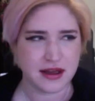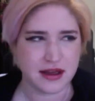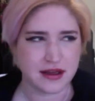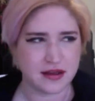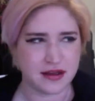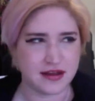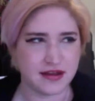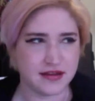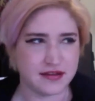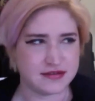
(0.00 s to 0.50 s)

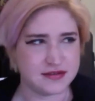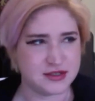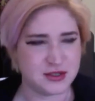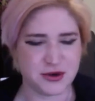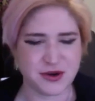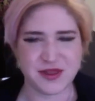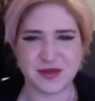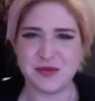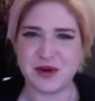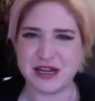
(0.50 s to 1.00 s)

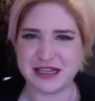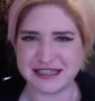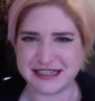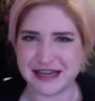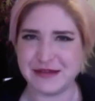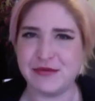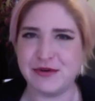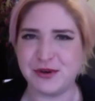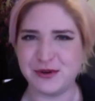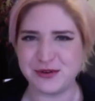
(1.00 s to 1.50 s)
the mind's
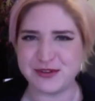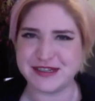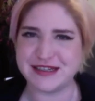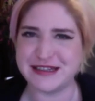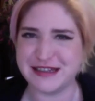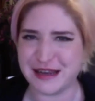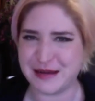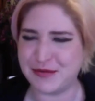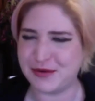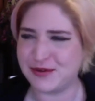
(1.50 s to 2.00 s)
chemicals
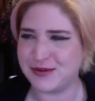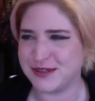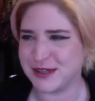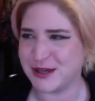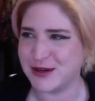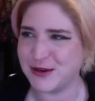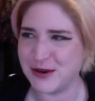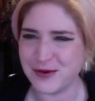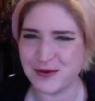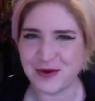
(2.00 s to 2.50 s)
and the chemicals,
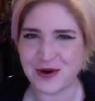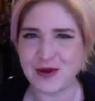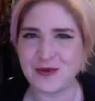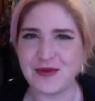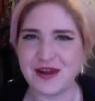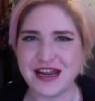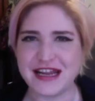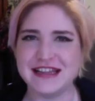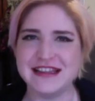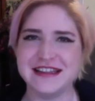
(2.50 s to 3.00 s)
you know what I
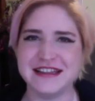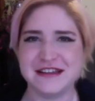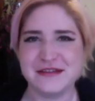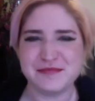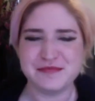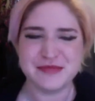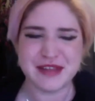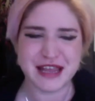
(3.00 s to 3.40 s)
mean? The